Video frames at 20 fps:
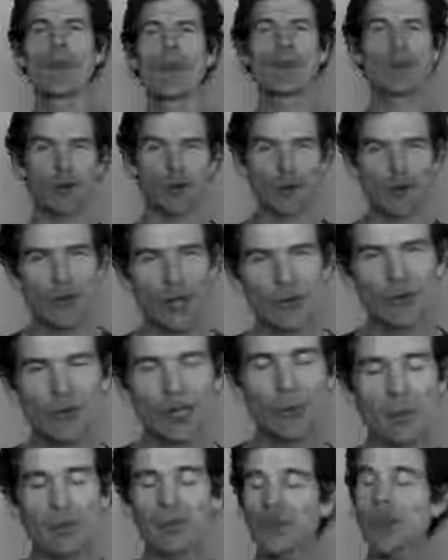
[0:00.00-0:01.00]
They do sell
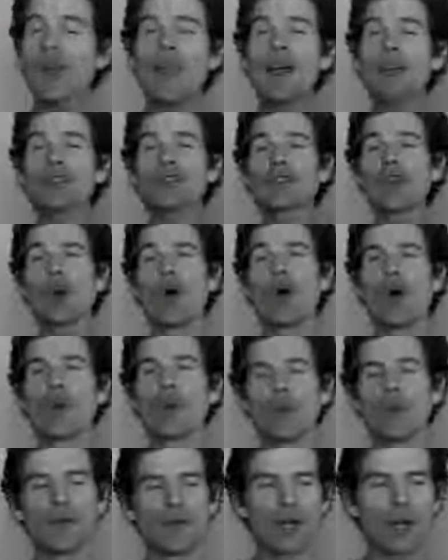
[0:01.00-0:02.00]
supplements, and that's cool,
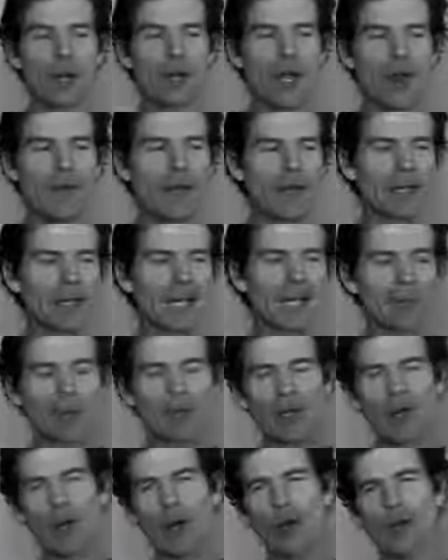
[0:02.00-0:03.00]
but if you go down their link
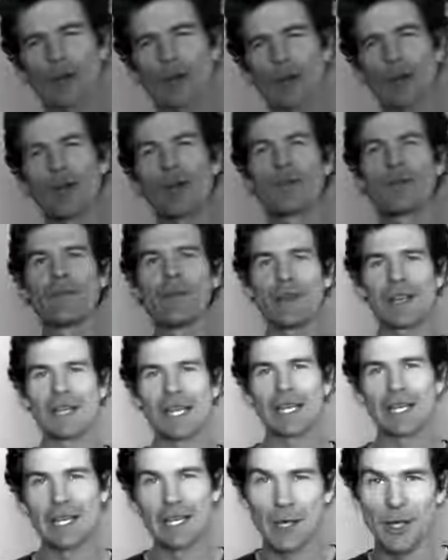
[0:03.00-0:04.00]
below, they've got an
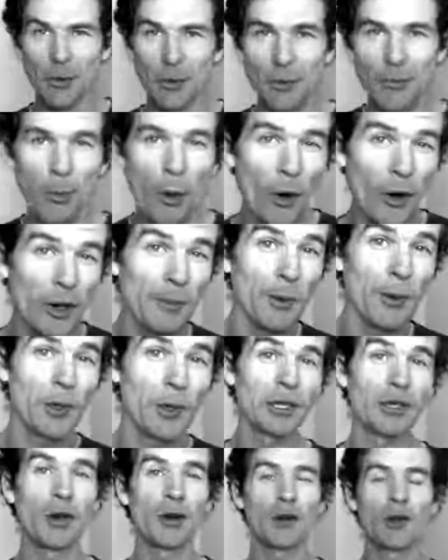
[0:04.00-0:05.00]
affiliate link with
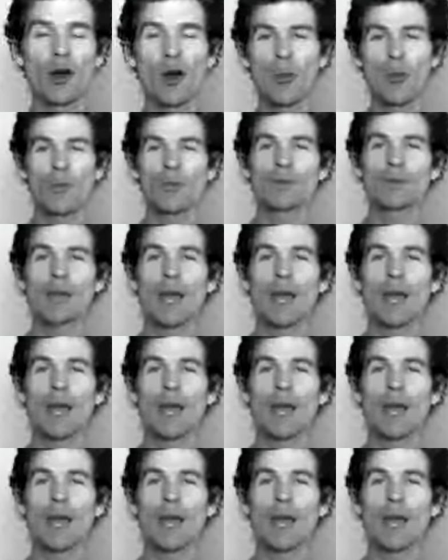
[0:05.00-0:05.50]
bodybuilding.com.